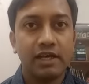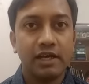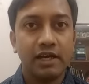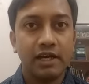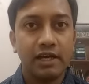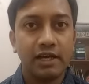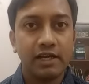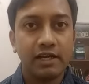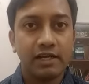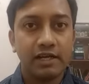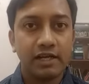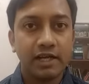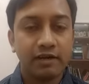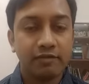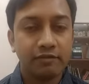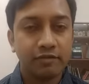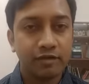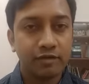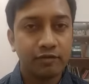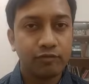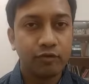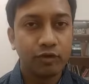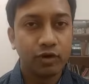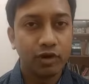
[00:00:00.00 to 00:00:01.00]
And
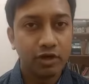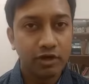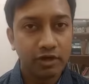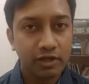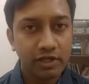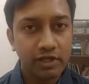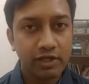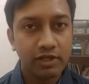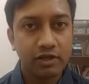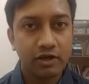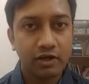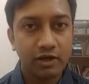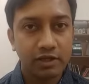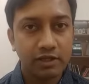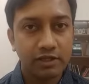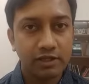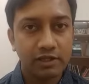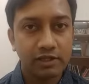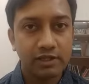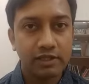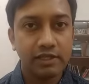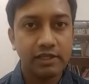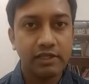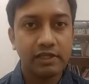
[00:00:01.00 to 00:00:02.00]
after following
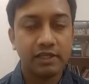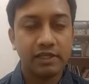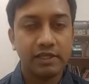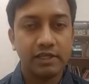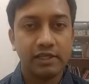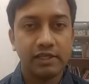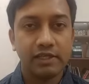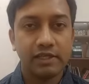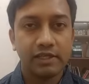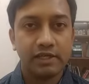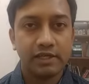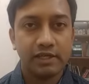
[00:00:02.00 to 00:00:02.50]
all the